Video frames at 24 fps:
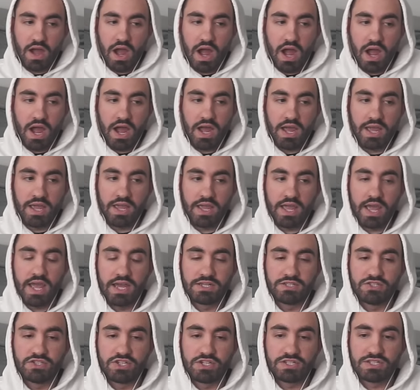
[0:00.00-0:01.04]
I
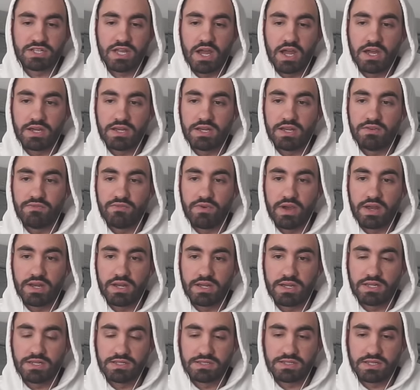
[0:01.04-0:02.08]
had just gotten
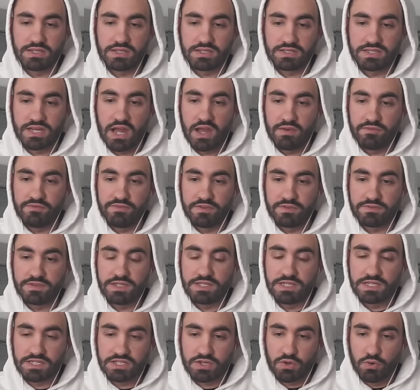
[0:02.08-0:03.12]
invited into the top
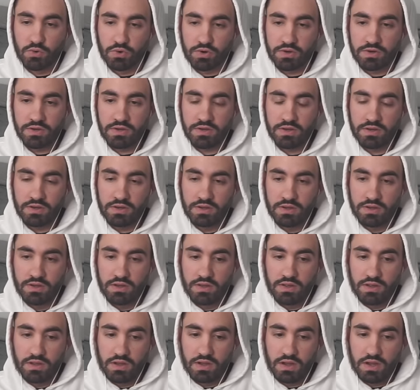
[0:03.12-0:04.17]
50 Discord
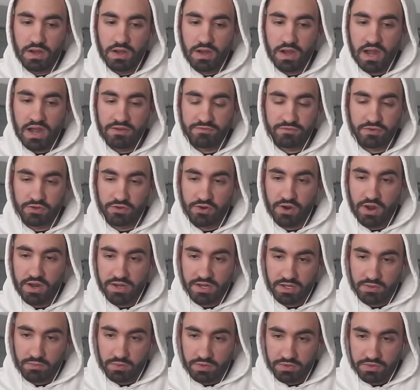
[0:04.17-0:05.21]
after
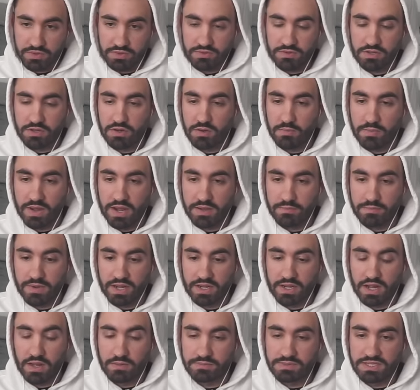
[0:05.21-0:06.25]
grinding with, you know,
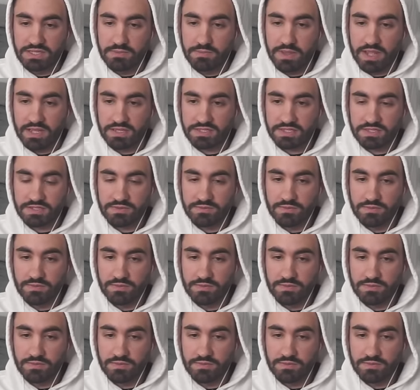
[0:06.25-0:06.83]
my comp teammates.